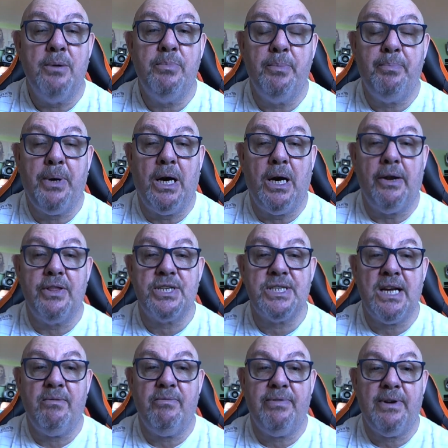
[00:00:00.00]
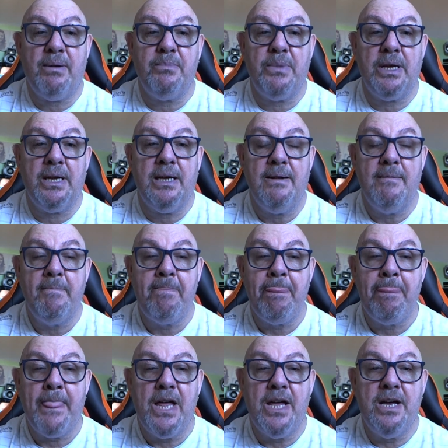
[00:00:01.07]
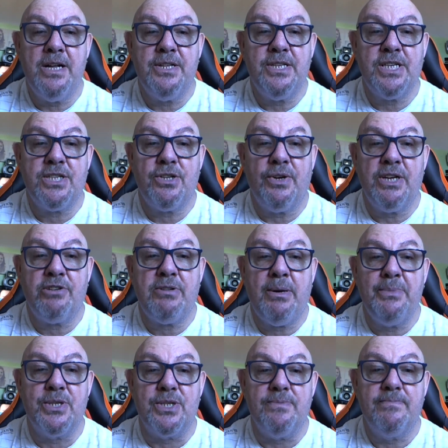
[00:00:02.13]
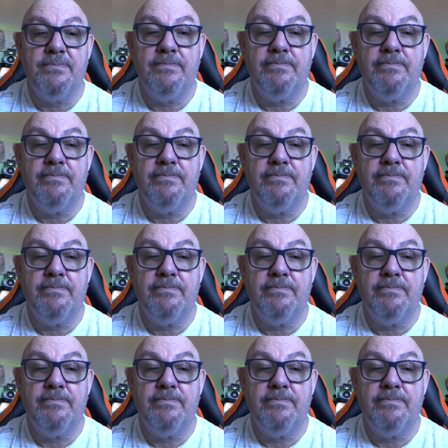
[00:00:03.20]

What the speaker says: but part of the same family, dystonic tremors.